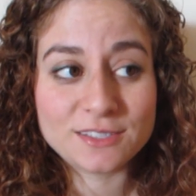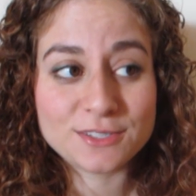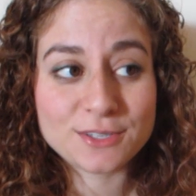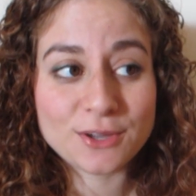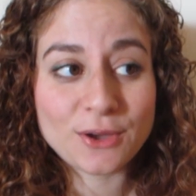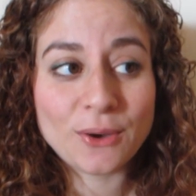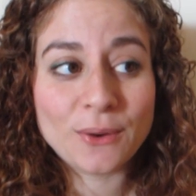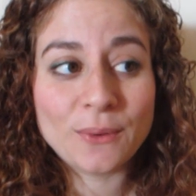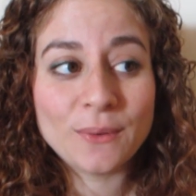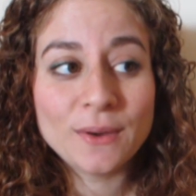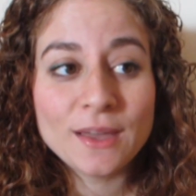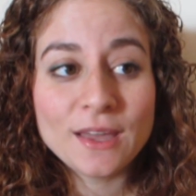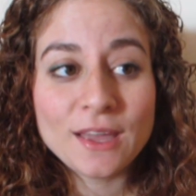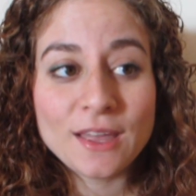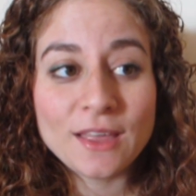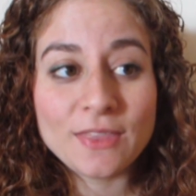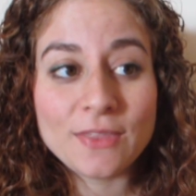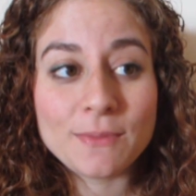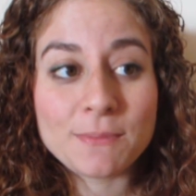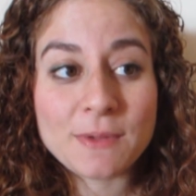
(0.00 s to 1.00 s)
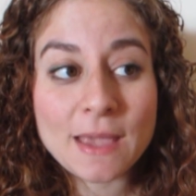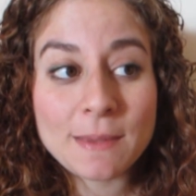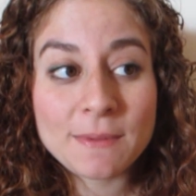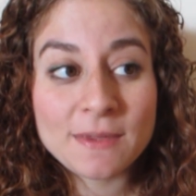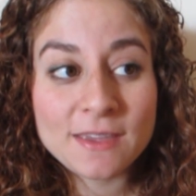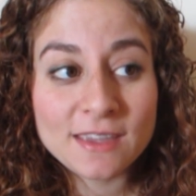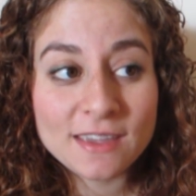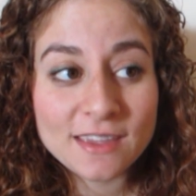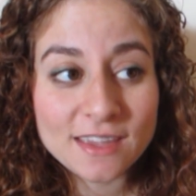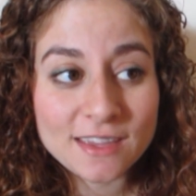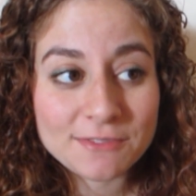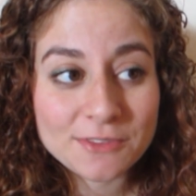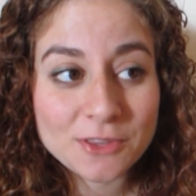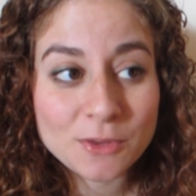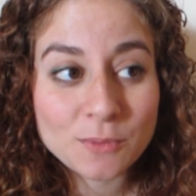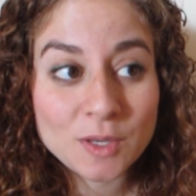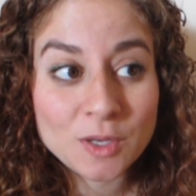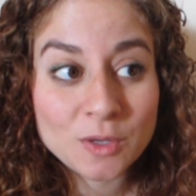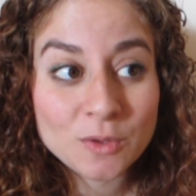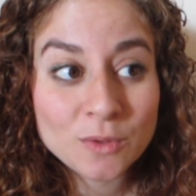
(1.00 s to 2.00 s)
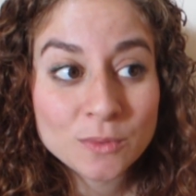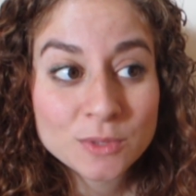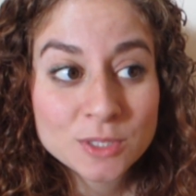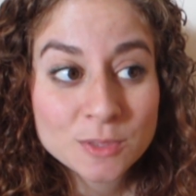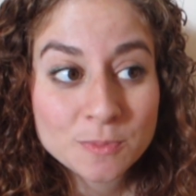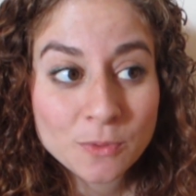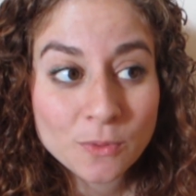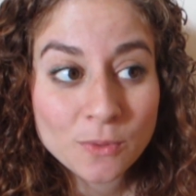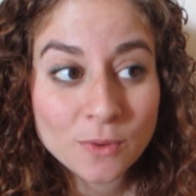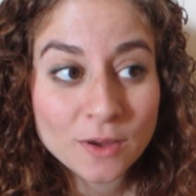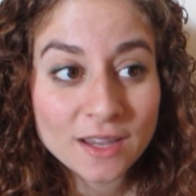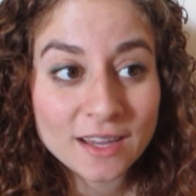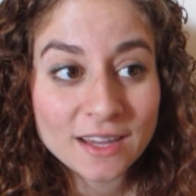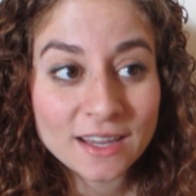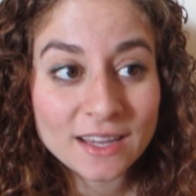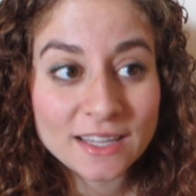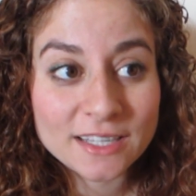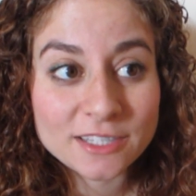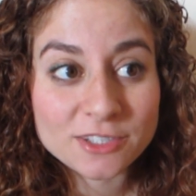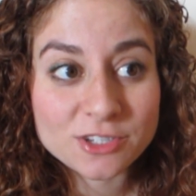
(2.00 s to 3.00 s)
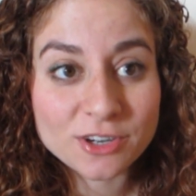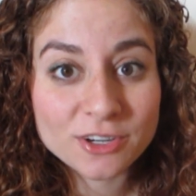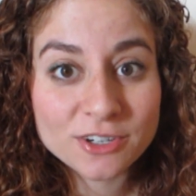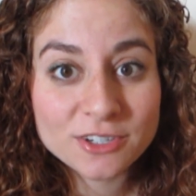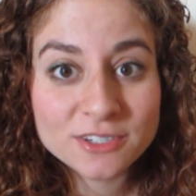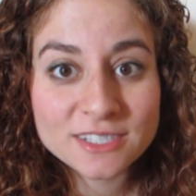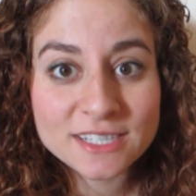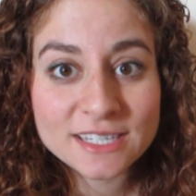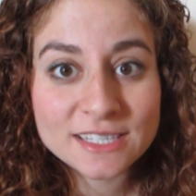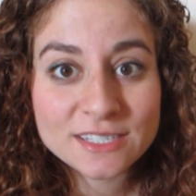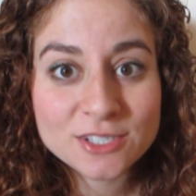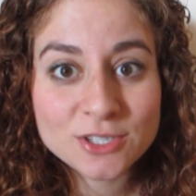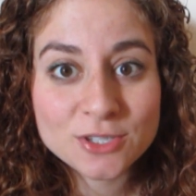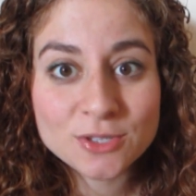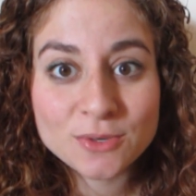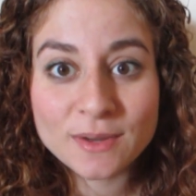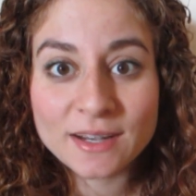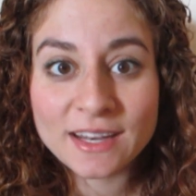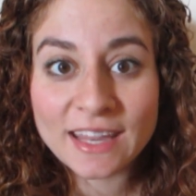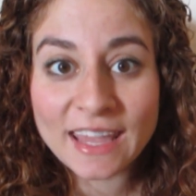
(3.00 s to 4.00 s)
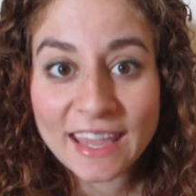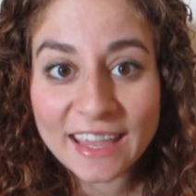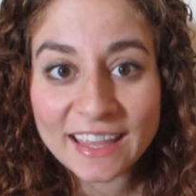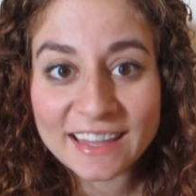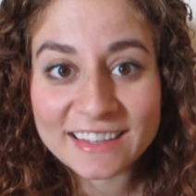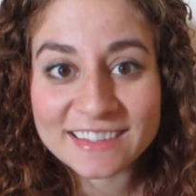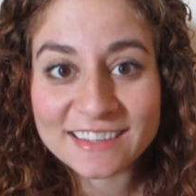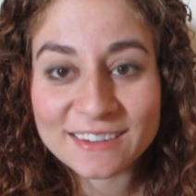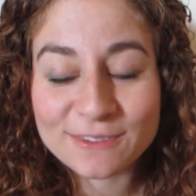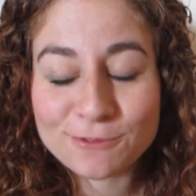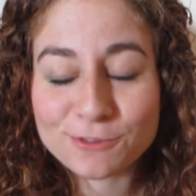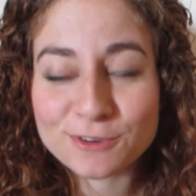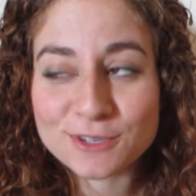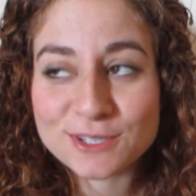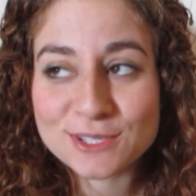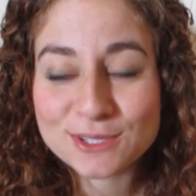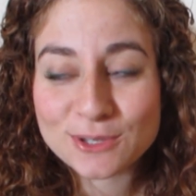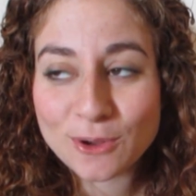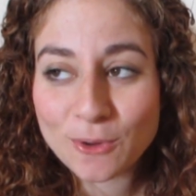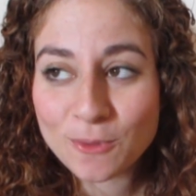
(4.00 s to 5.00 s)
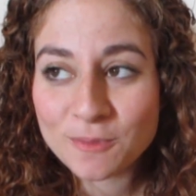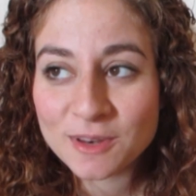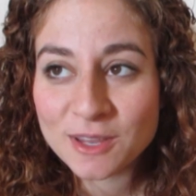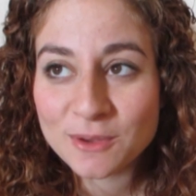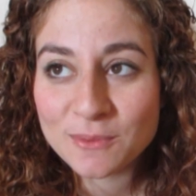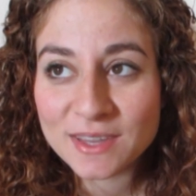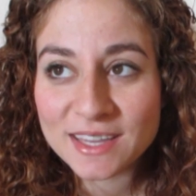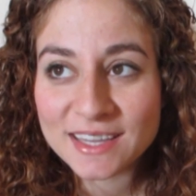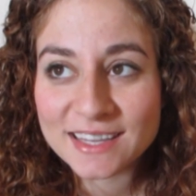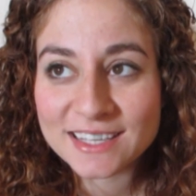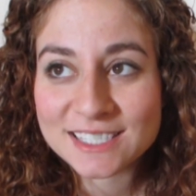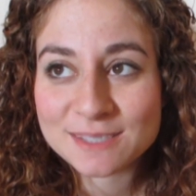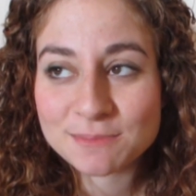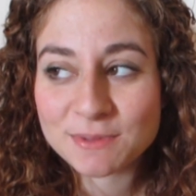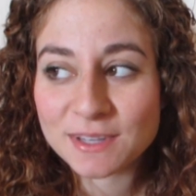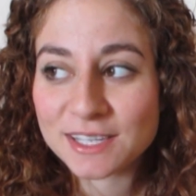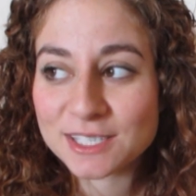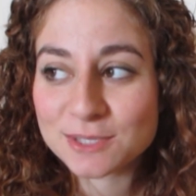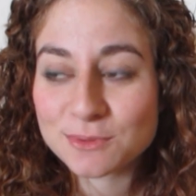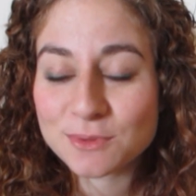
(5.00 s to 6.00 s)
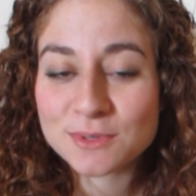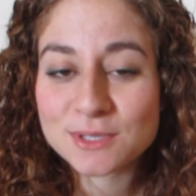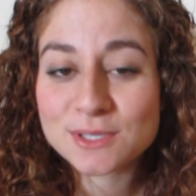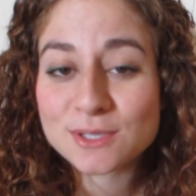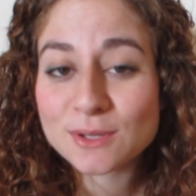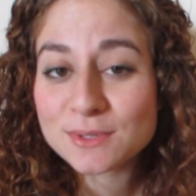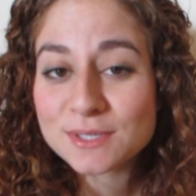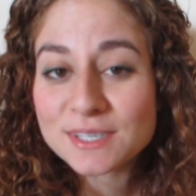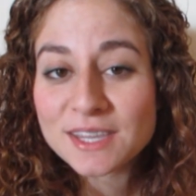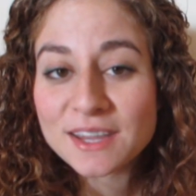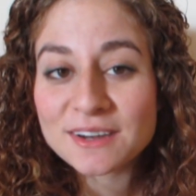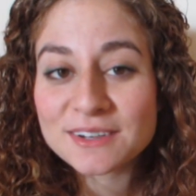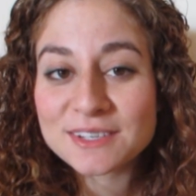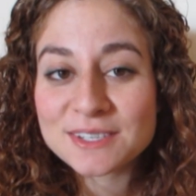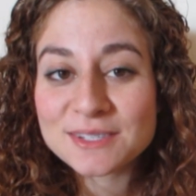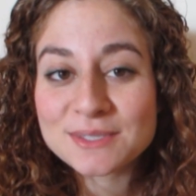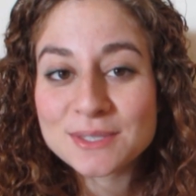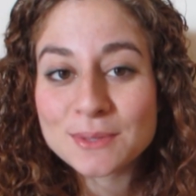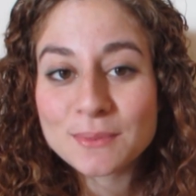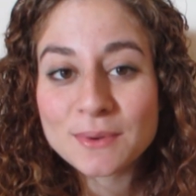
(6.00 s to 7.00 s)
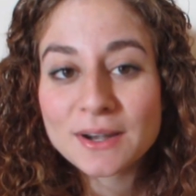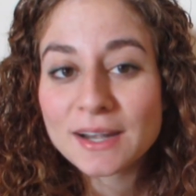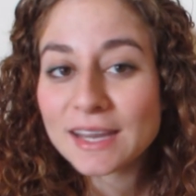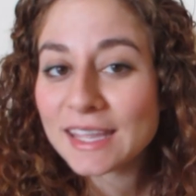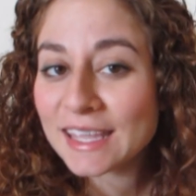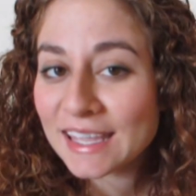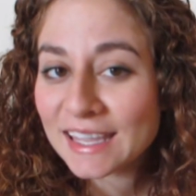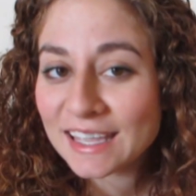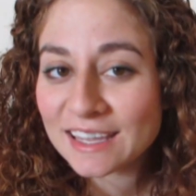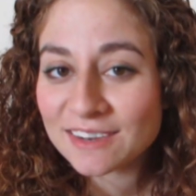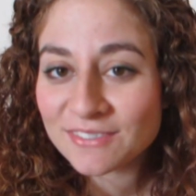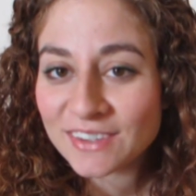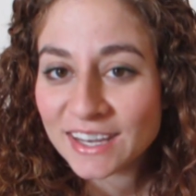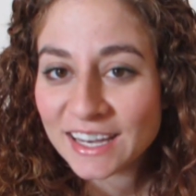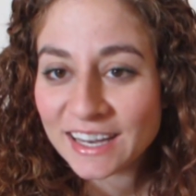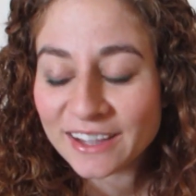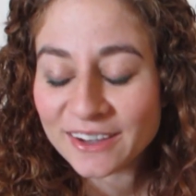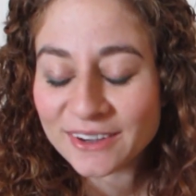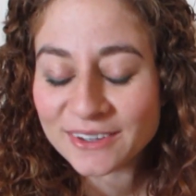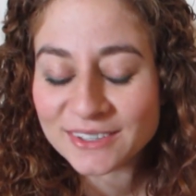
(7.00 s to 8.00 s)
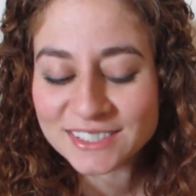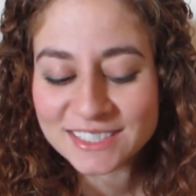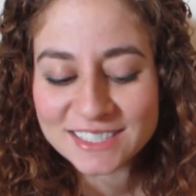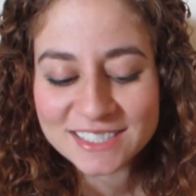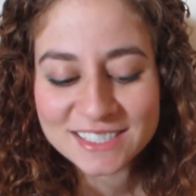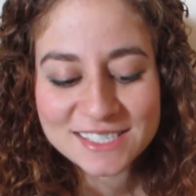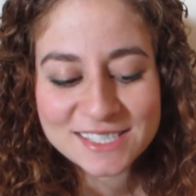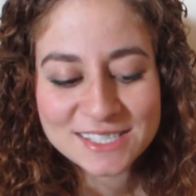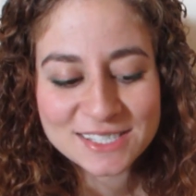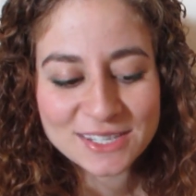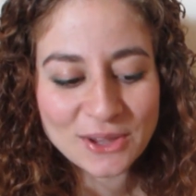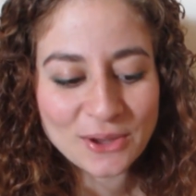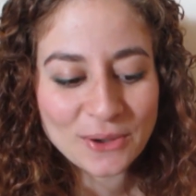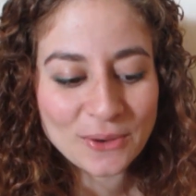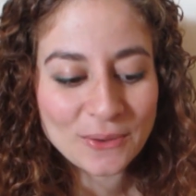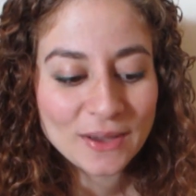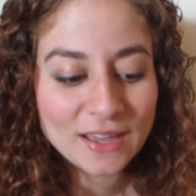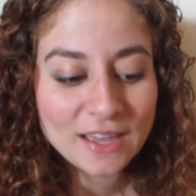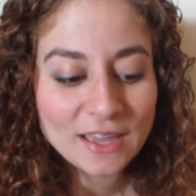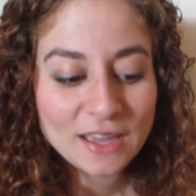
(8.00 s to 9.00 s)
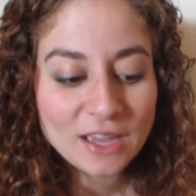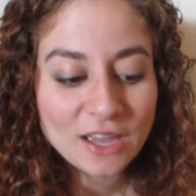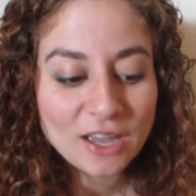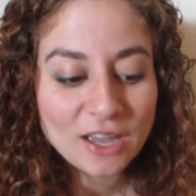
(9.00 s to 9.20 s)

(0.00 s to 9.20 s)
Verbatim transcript: And so the baby, even though we knew it was a boy, it turned into an it for so many weeks because we were so scared to use the word he in videos. So